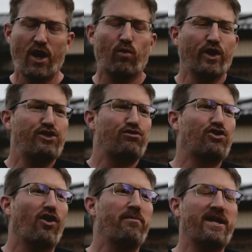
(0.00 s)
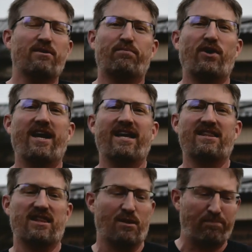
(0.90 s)
Would you join me in praying
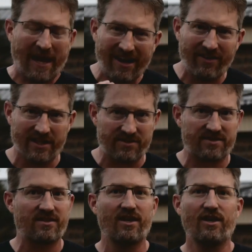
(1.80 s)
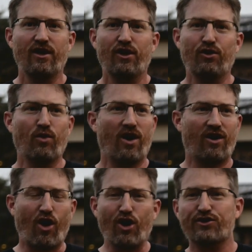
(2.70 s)
that the parents who
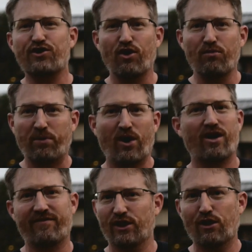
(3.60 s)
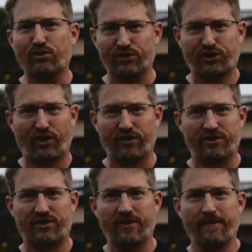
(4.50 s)
are also part of a local
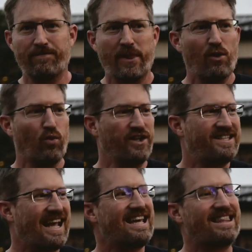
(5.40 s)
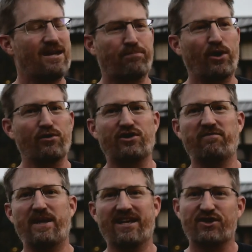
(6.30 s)
church would take the approach
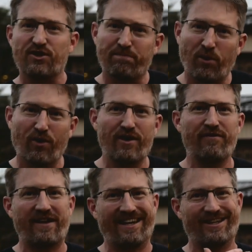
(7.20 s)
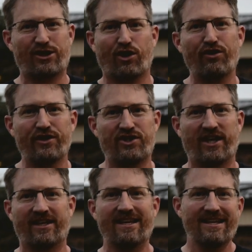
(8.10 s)
of being supportive and
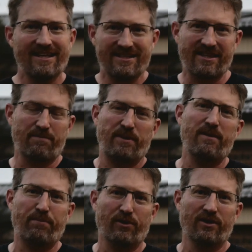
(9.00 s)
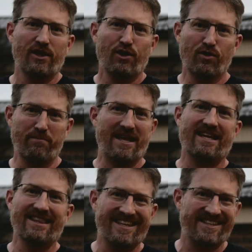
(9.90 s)
encouraging to the people who are
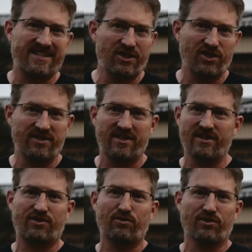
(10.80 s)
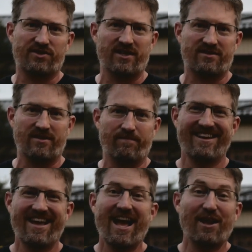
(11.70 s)
making the decisions in the school system?
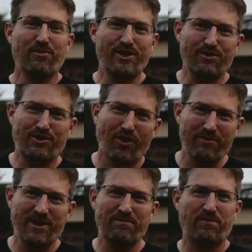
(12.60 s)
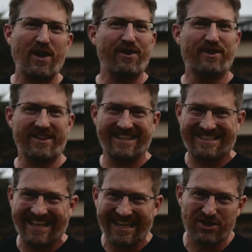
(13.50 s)
And would you join me in prayer that the
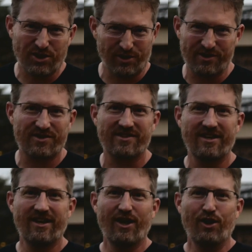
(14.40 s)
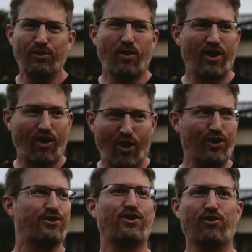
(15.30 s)
teachers who are
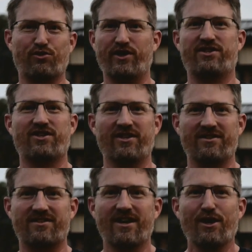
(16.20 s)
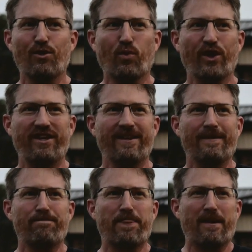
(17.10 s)
also Christians would
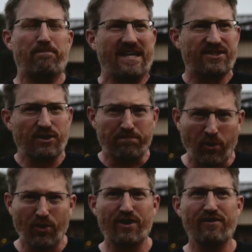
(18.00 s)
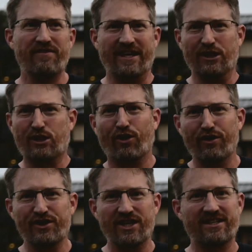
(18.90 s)
be supportive and
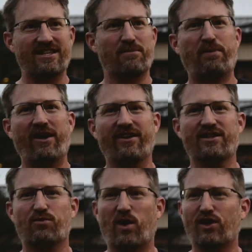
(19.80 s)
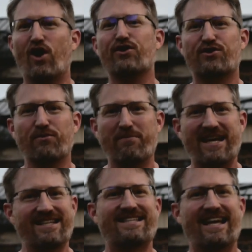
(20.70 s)
encouraging to the parents while also
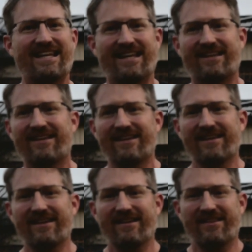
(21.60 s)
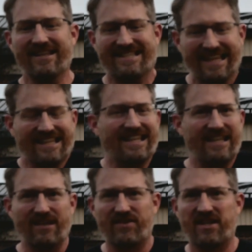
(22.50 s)
maintaining the
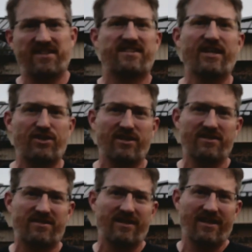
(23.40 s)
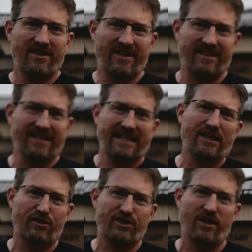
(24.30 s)
dignity of the decisions that the
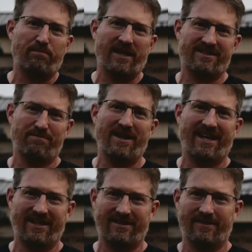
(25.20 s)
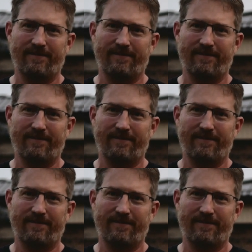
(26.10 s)
leadership has made?